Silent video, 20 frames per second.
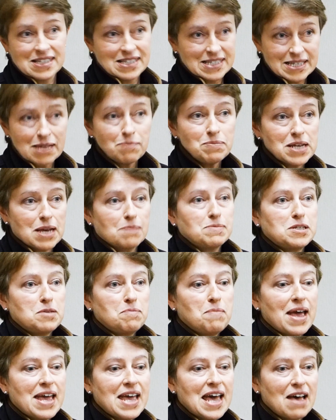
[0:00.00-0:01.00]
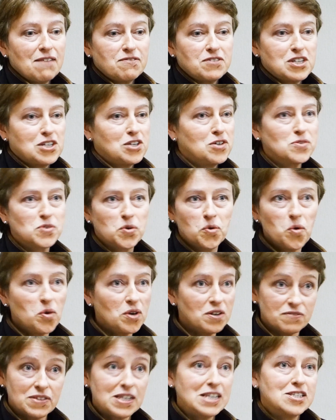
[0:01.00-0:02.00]
Sometimes you may have to use all
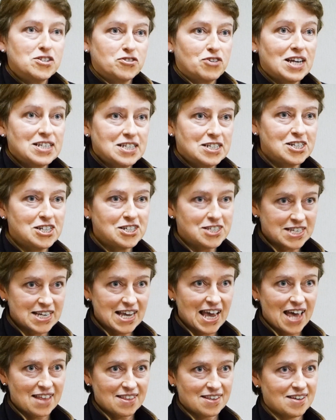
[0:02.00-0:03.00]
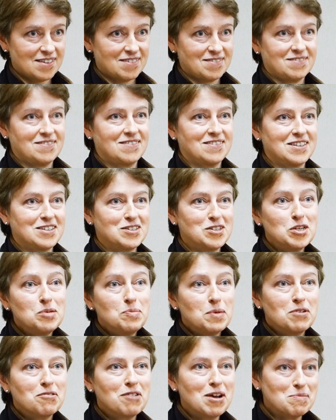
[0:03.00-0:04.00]
of these strategies together, the
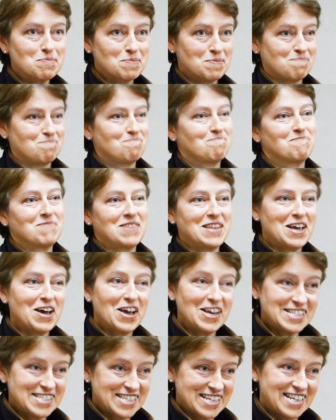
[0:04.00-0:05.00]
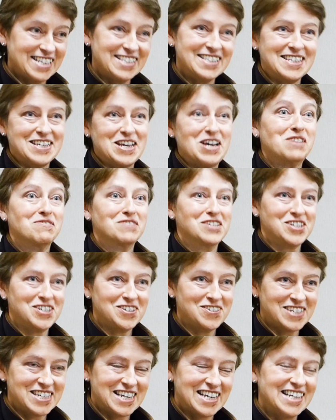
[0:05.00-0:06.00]
tubigrip, the icing, the
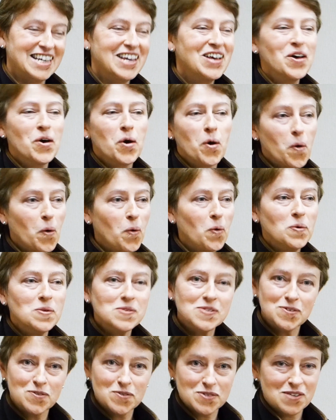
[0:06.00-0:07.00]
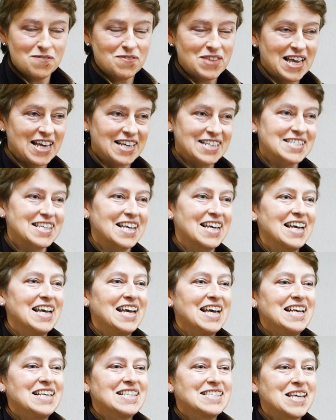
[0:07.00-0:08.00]
overshooting, all sorts of things.
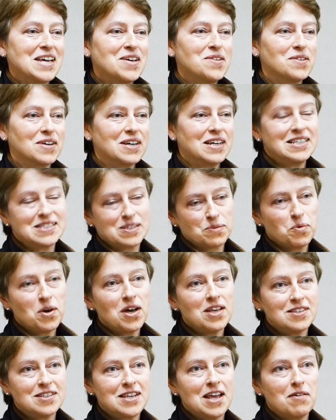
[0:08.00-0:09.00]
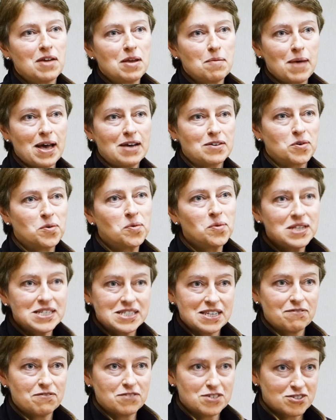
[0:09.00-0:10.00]
So it's worth knowing about all
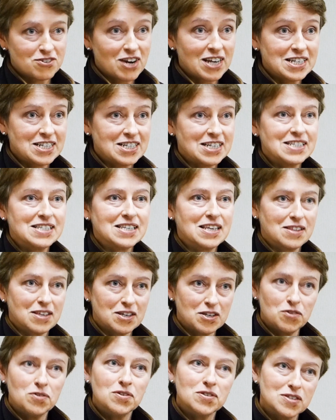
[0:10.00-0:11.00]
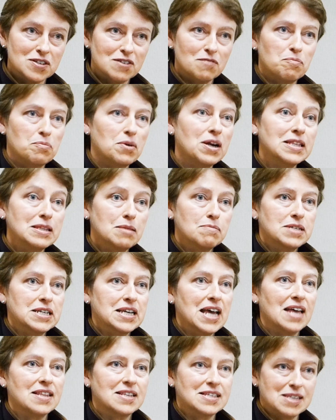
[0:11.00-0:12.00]
these different strategies so that you can sort of bring them
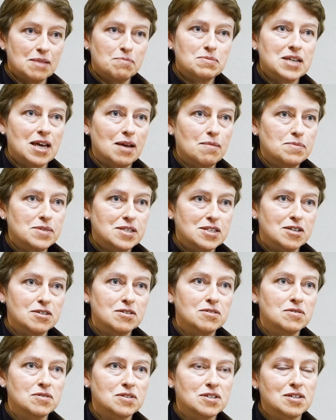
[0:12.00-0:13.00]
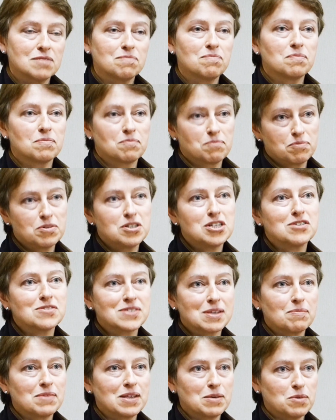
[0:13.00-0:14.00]
together sometimes to, to produce
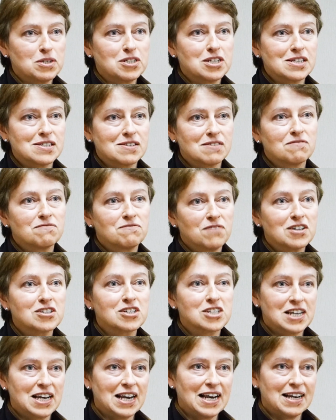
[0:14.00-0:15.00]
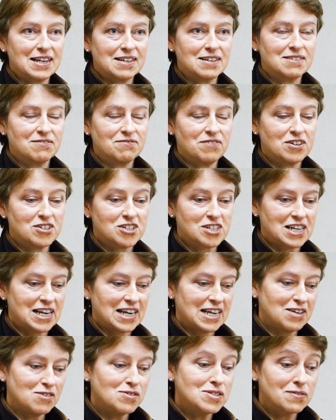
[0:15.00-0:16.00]
something which is functionally,
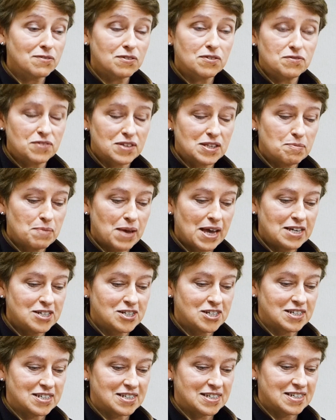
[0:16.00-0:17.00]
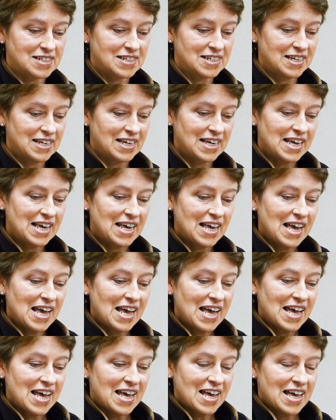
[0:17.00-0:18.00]
functionally useful for the patient.
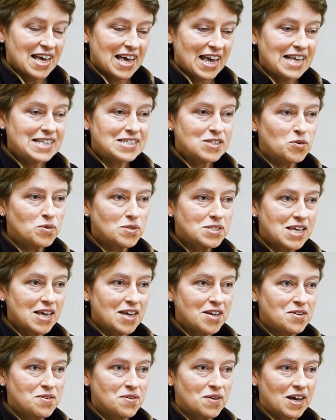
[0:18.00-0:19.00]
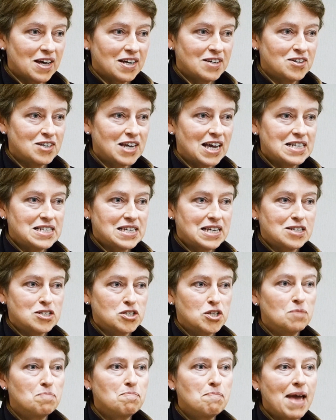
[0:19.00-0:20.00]
It's also a good idea
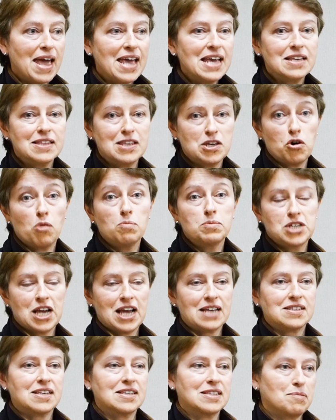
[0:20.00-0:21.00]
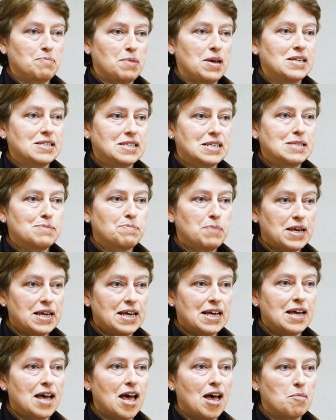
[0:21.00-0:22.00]
to make the object that the person is
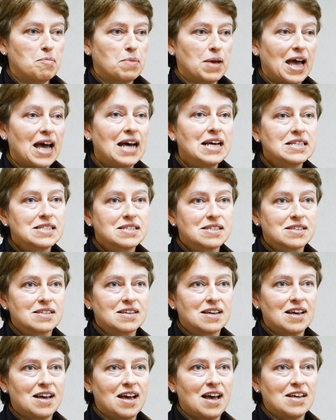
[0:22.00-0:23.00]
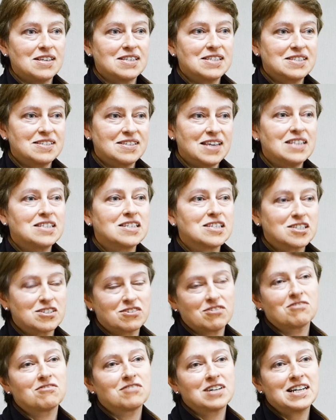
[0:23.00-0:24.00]
picking up as
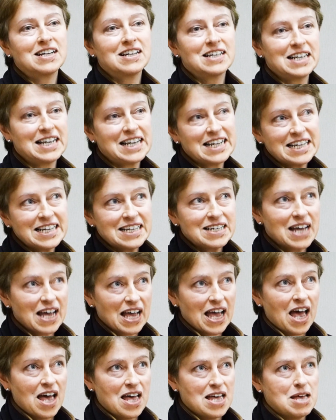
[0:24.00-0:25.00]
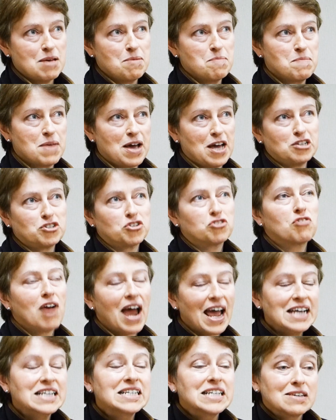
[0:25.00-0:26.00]
sensorially um,
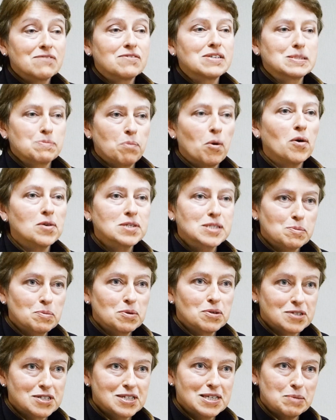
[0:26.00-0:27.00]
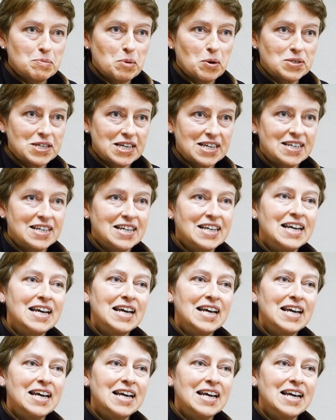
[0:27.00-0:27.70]
attractive as possible to the body.